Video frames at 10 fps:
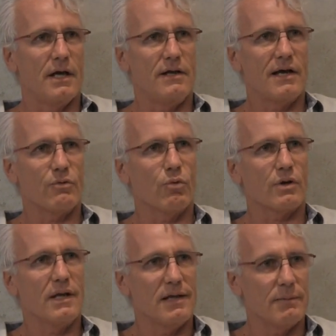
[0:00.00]
And now that we're
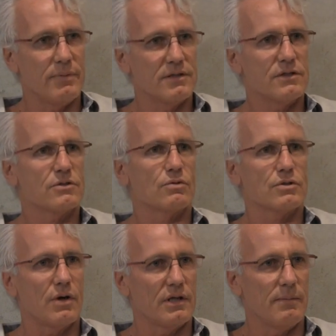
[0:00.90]
getting a business, we're
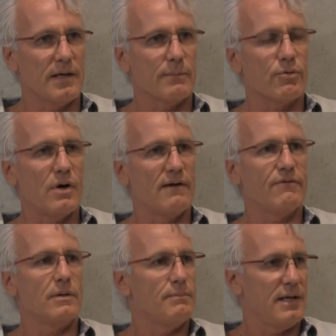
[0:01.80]
starting to make a
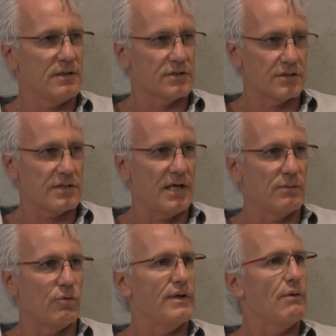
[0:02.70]
profit and being
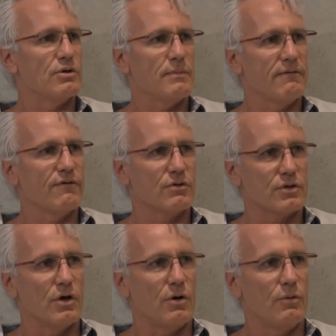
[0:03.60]
sustainable and that was my
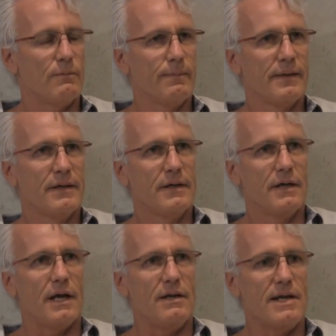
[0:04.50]
first goal.
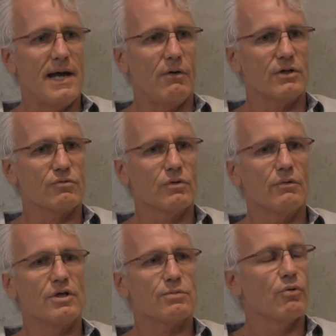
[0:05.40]
And now it's
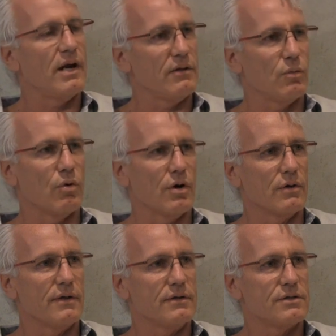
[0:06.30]
really spreading the
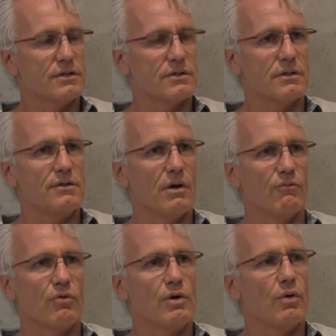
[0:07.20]
word and it's just, you know, I
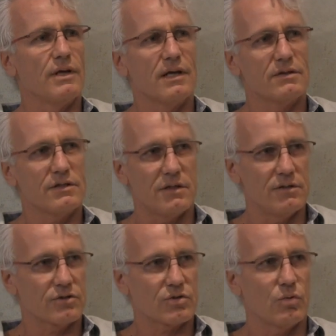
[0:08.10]
really want to get this
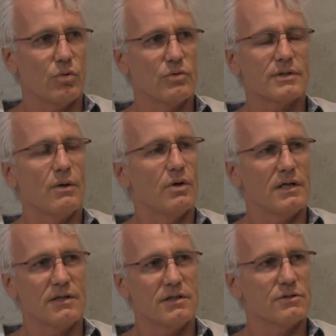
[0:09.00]
into schools and I want
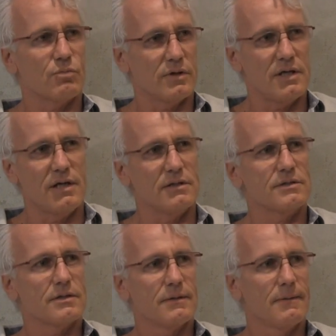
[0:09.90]
to get this with
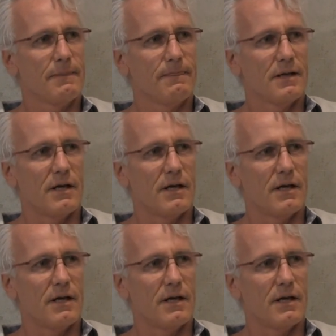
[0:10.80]
kids. Yeah.